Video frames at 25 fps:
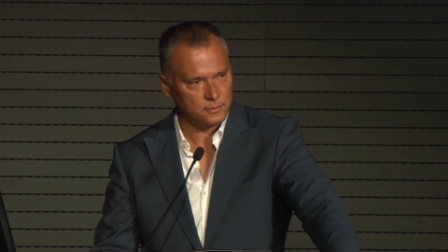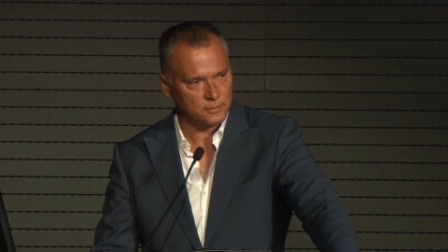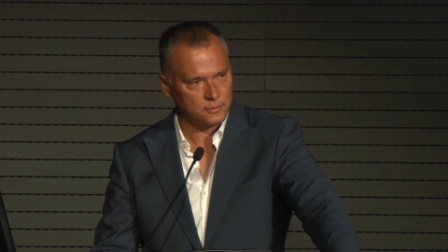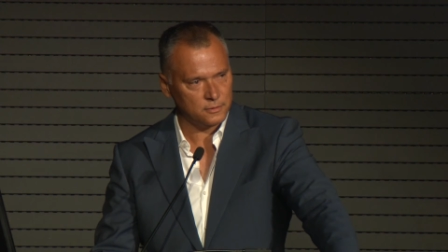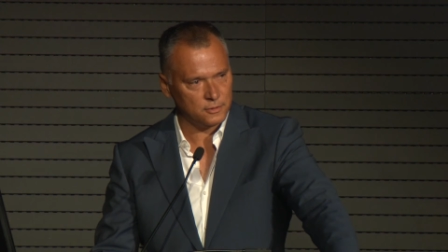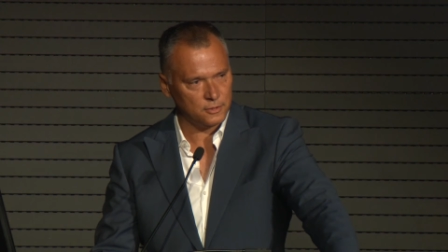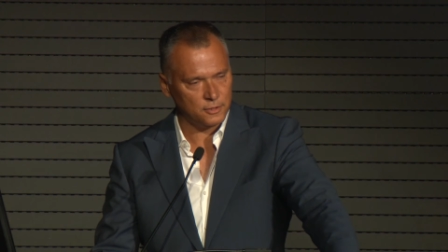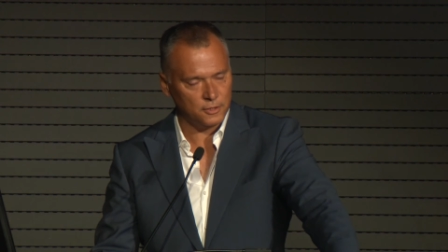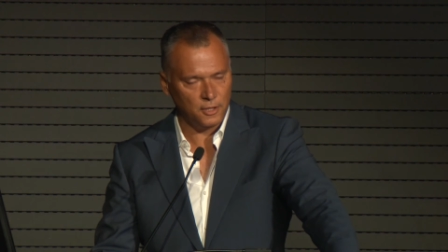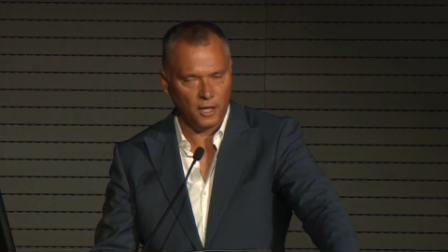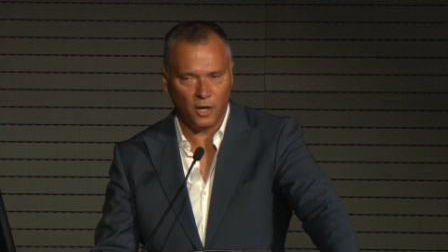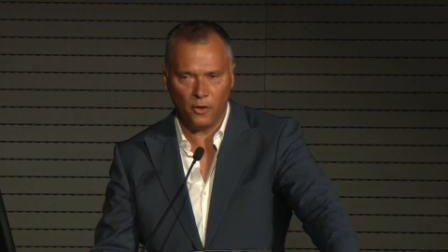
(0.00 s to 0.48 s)

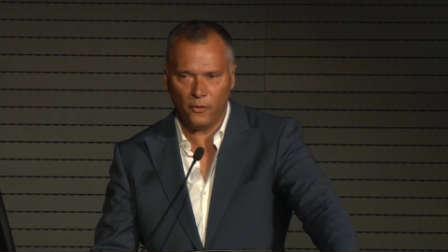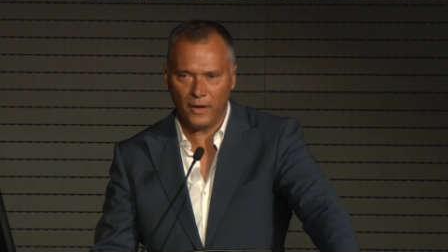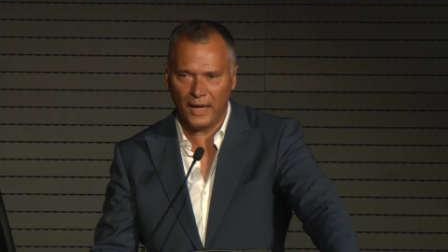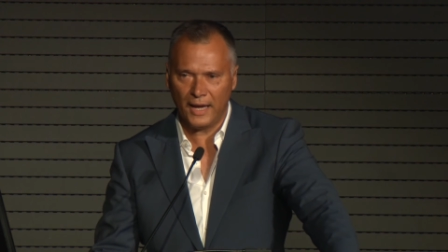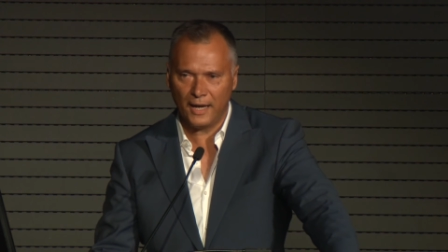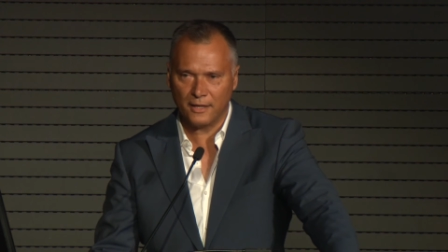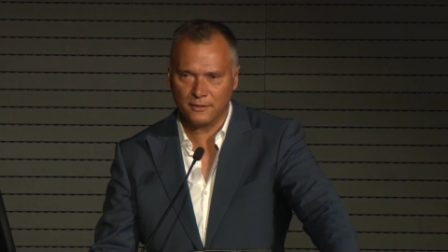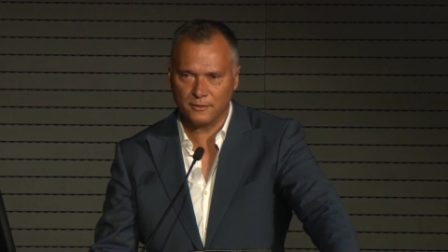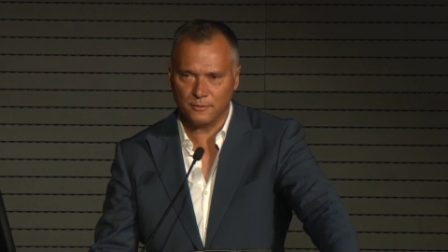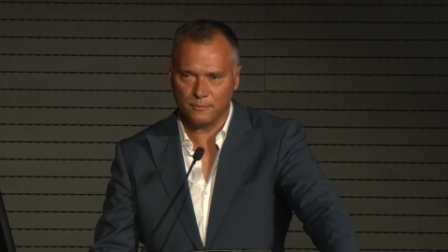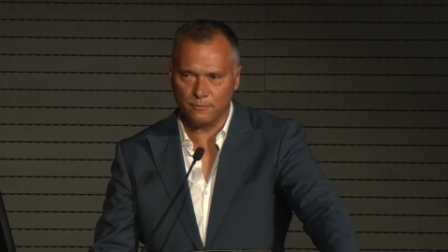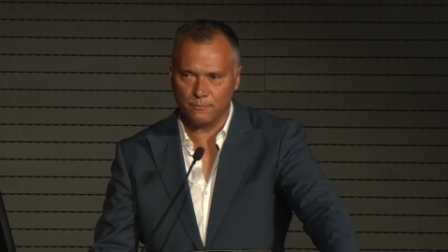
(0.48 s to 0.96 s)
to go
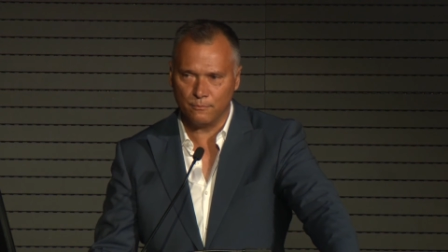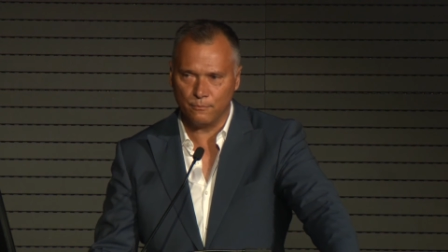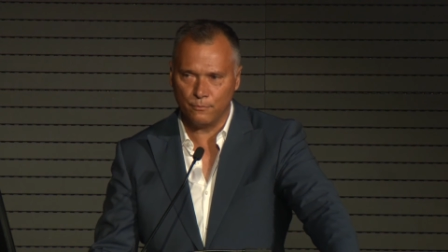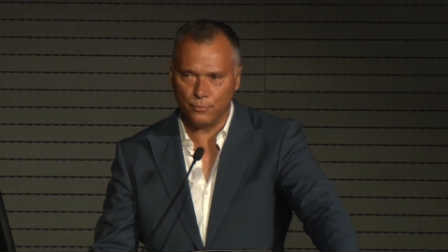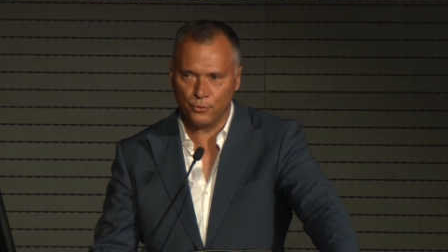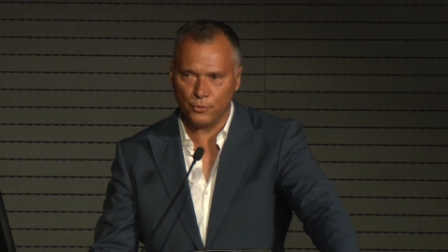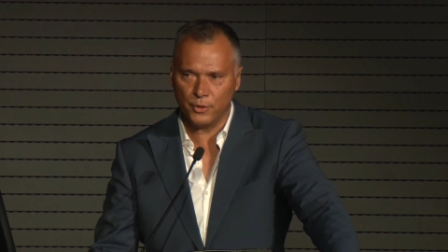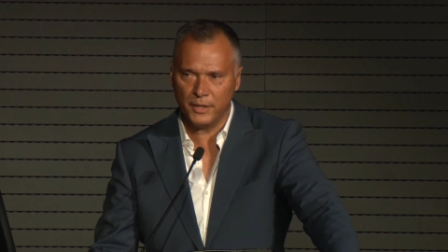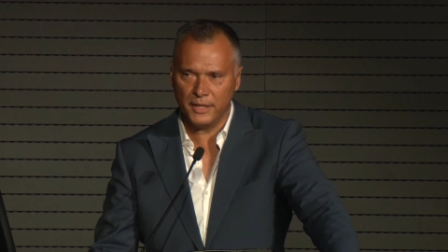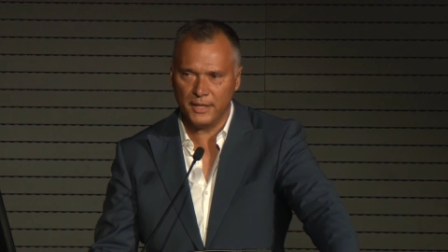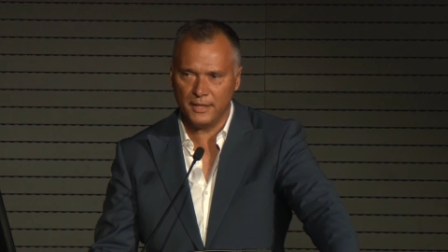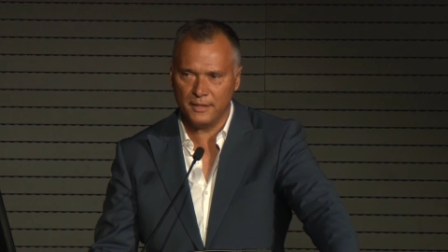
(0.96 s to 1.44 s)
out and
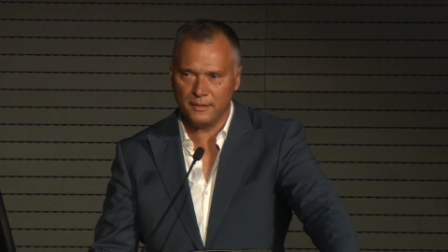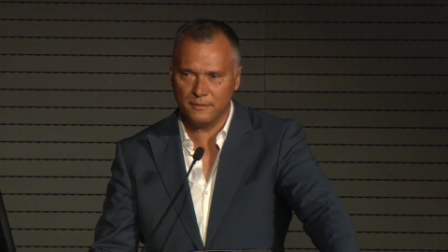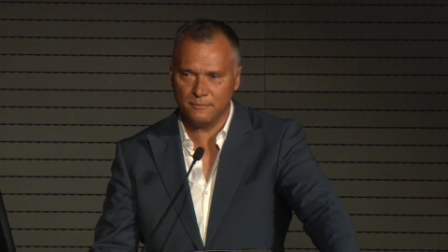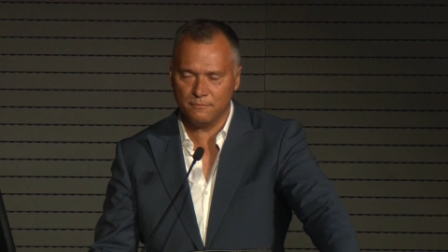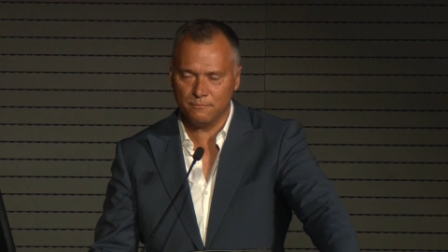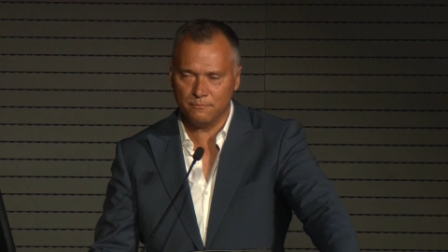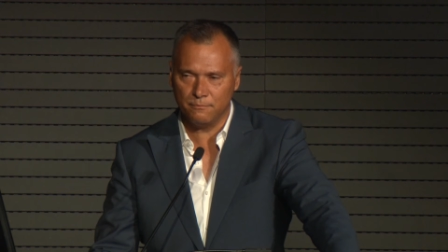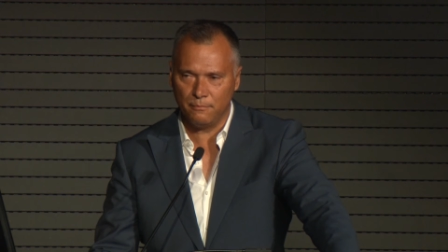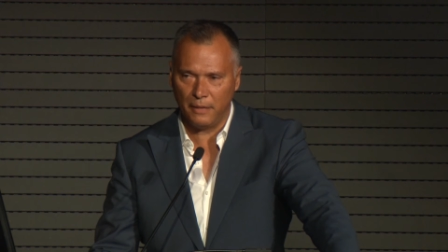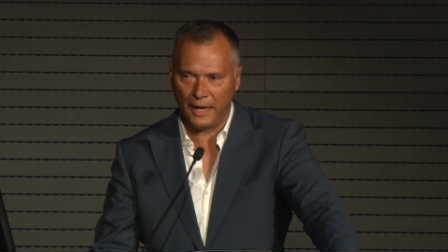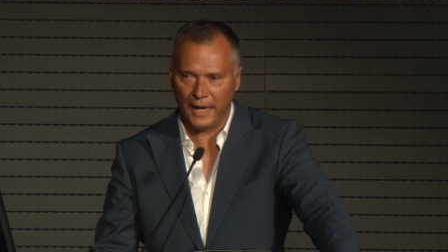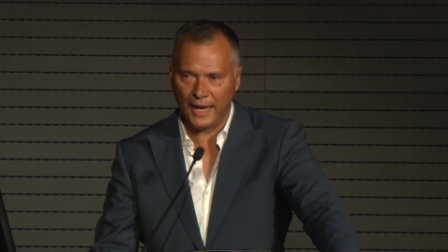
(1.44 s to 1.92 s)

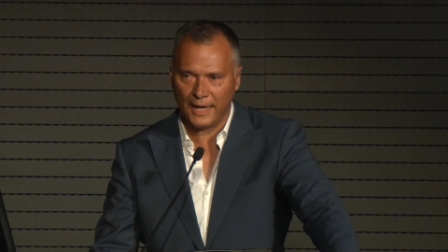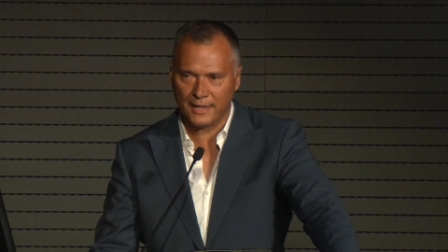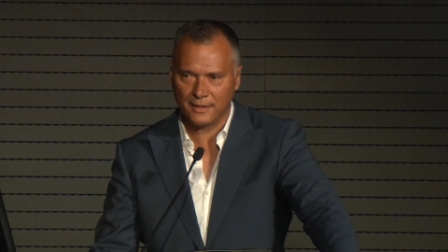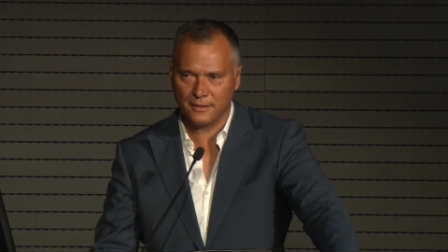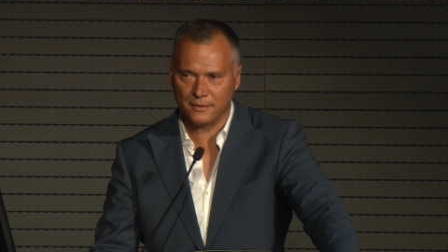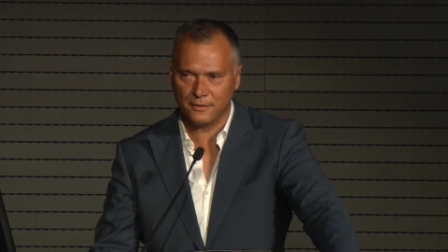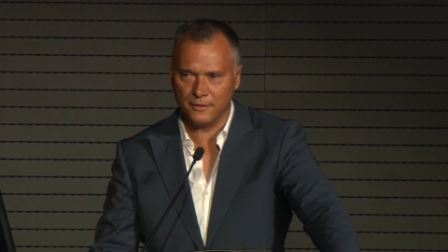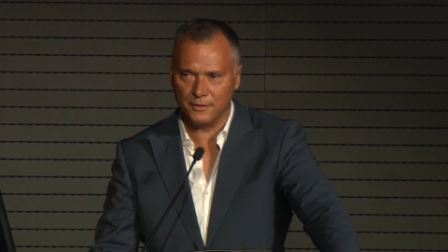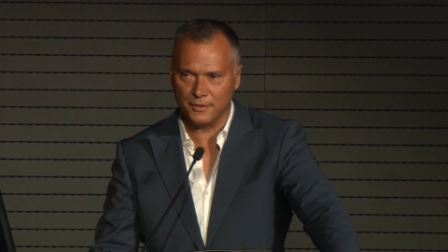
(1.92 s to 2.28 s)
bring back